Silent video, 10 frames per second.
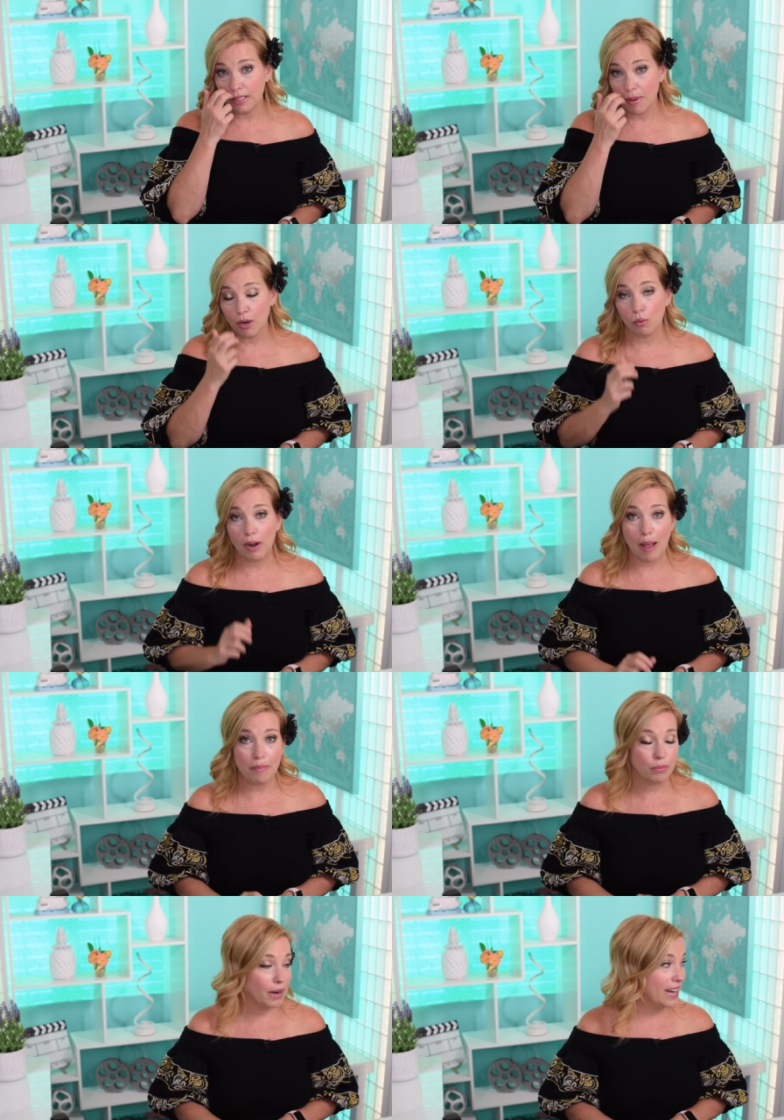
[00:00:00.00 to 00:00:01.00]
them at a
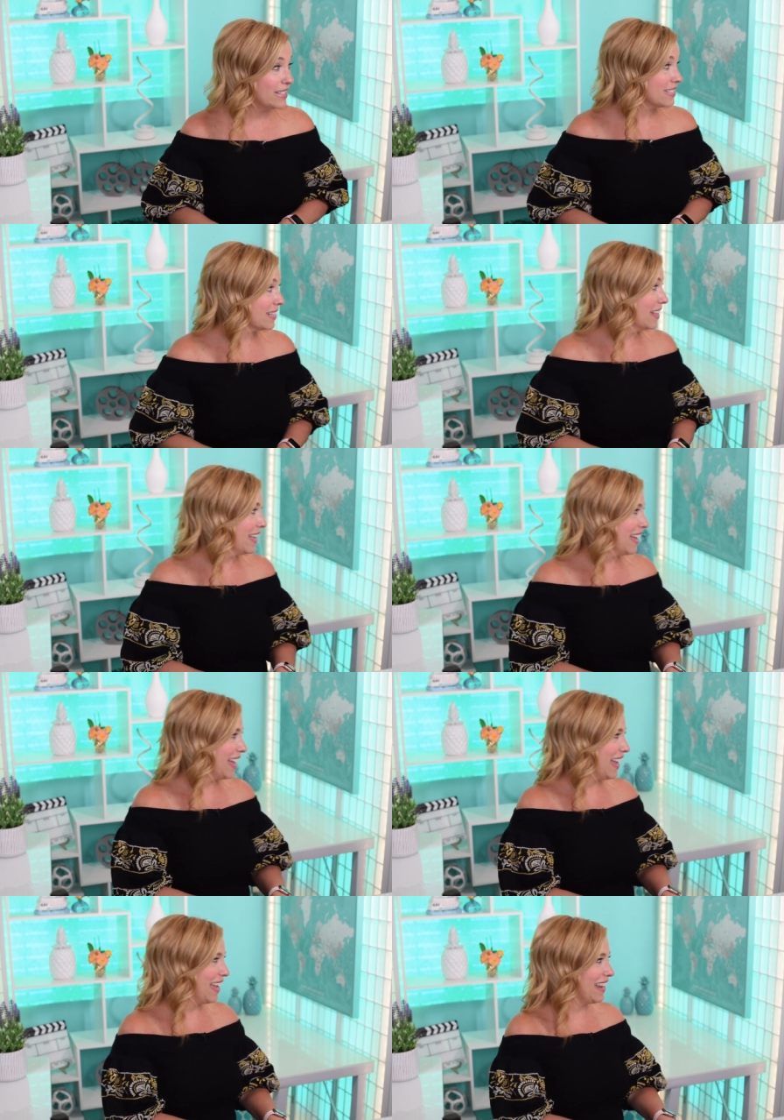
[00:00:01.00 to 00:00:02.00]
rapid rate,
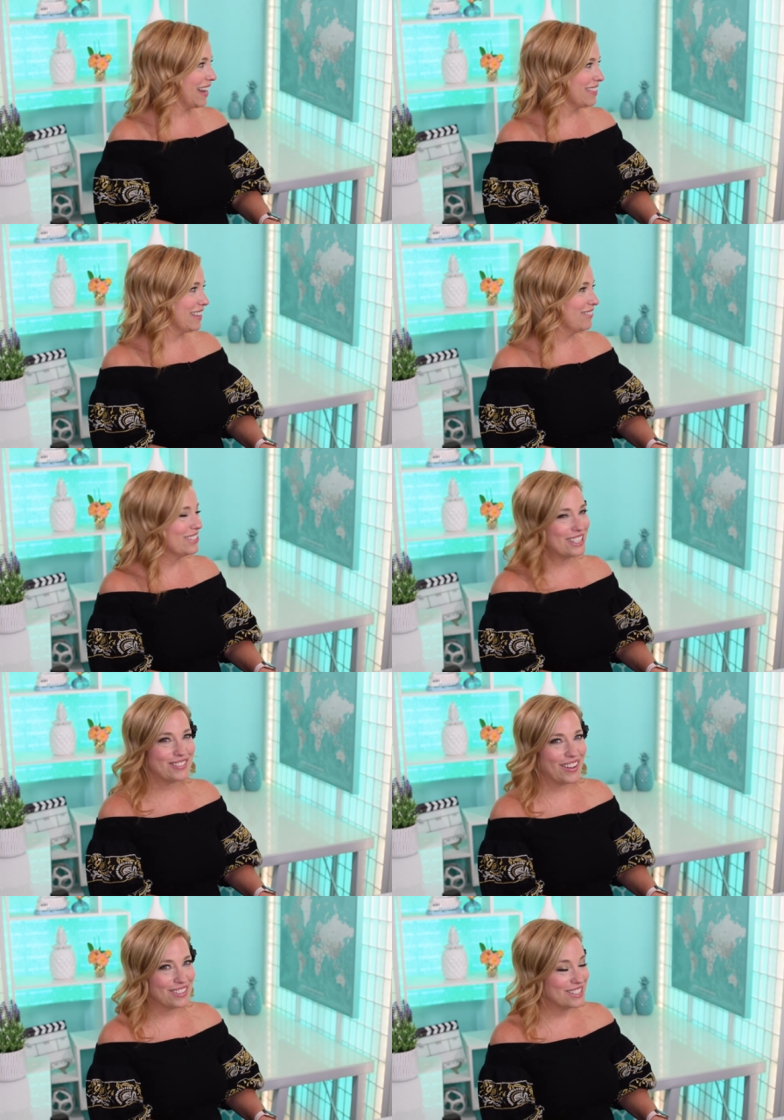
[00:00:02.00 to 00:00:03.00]
and I think we just
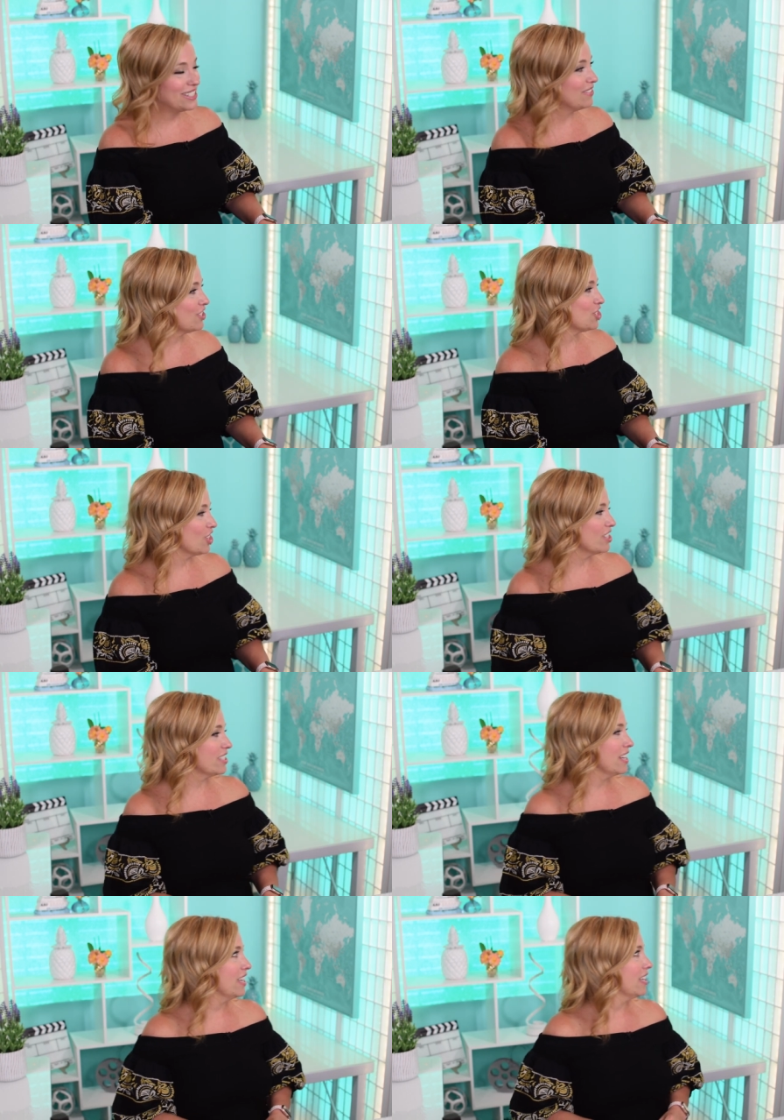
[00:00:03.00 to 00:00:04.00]
found Steve a
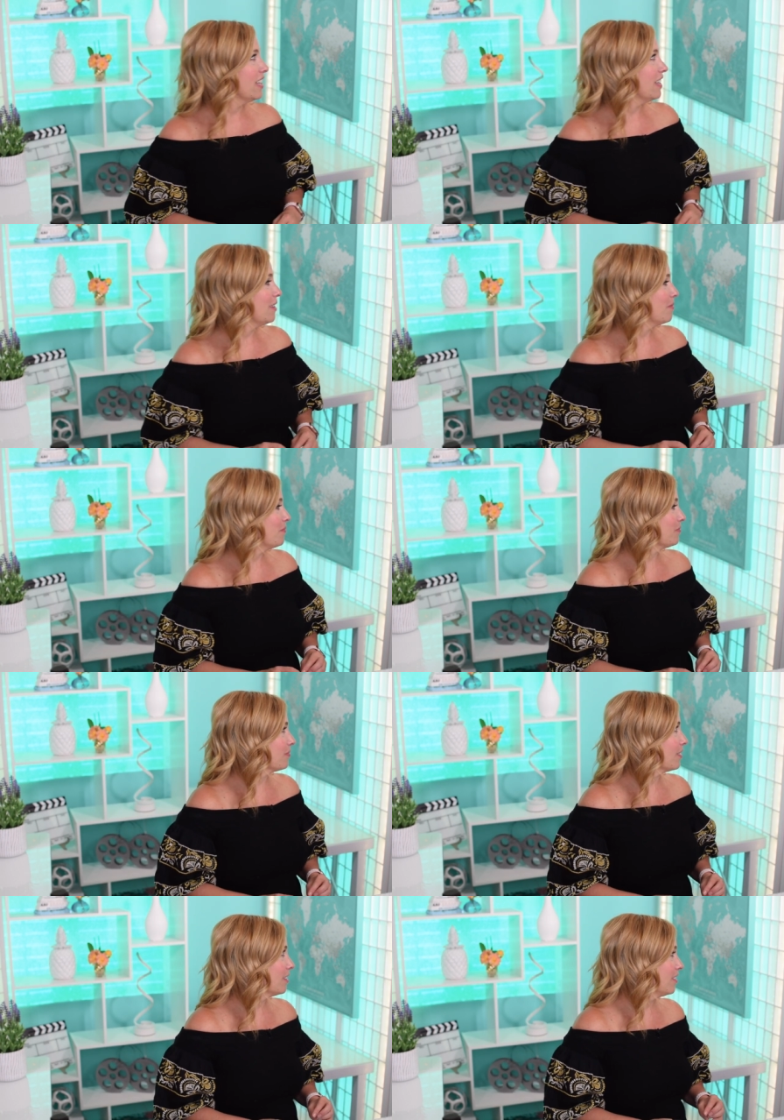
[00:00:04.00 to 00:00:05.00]
shirt. This is for Jerome.
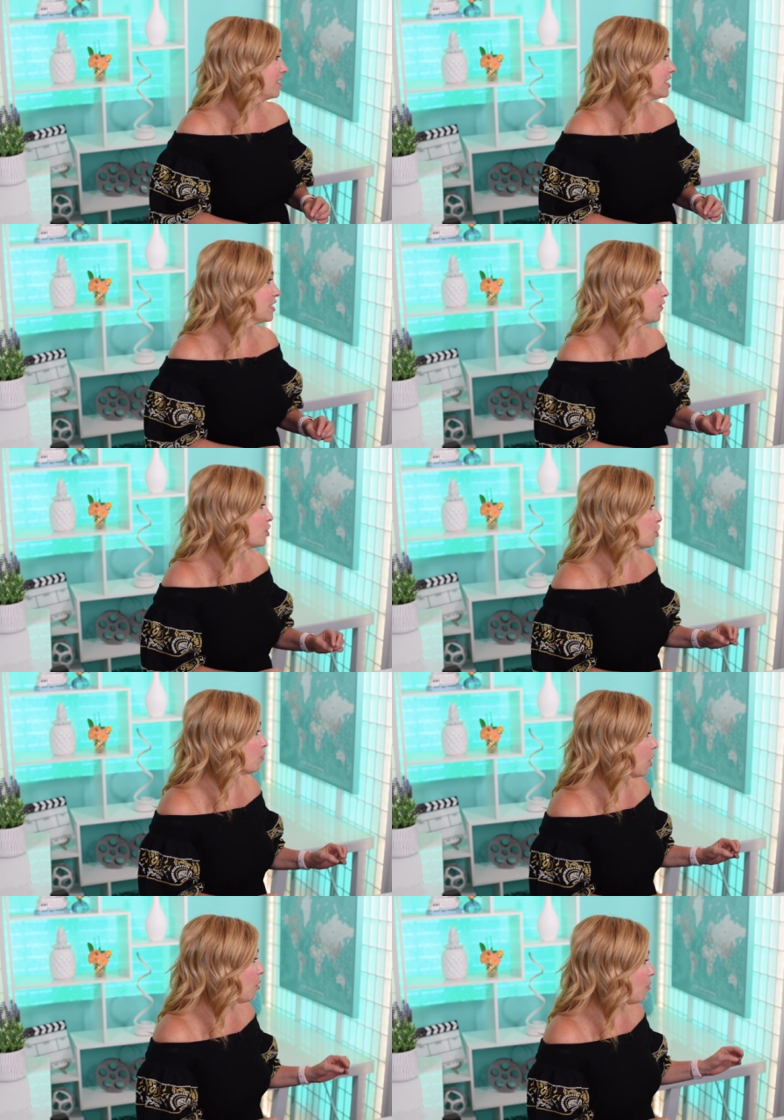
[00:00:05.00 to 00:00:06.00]
This is for
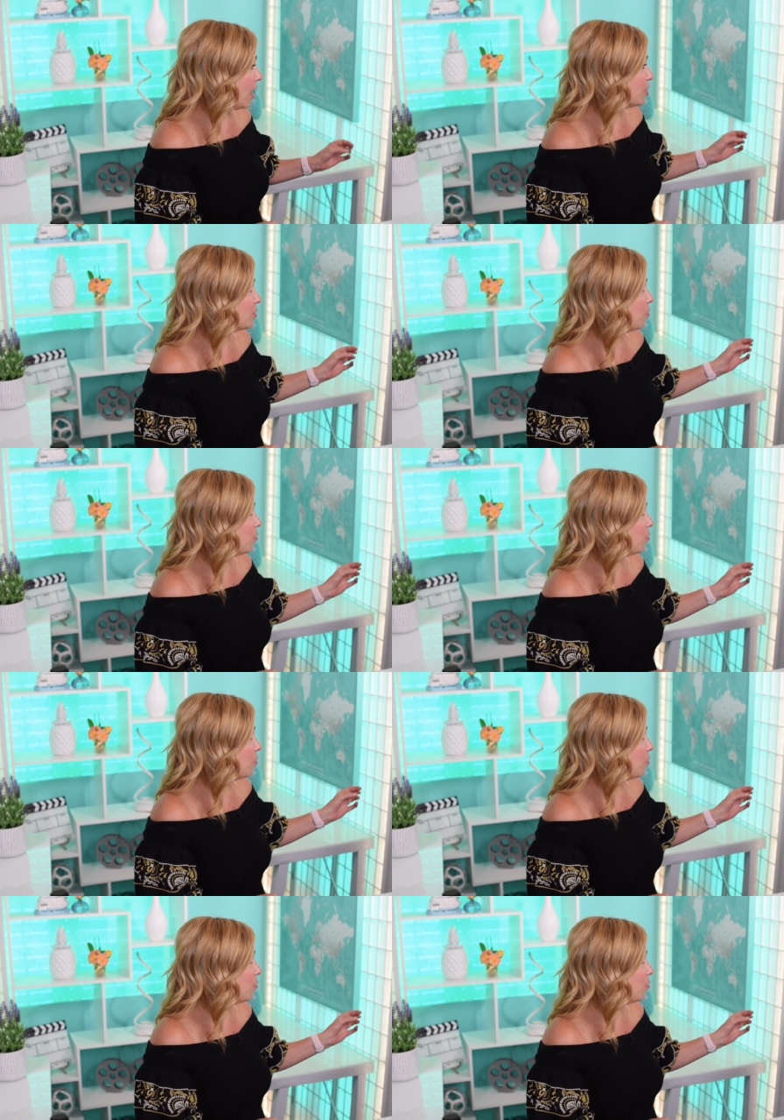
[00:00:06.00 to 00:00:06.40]
Jerome. Why?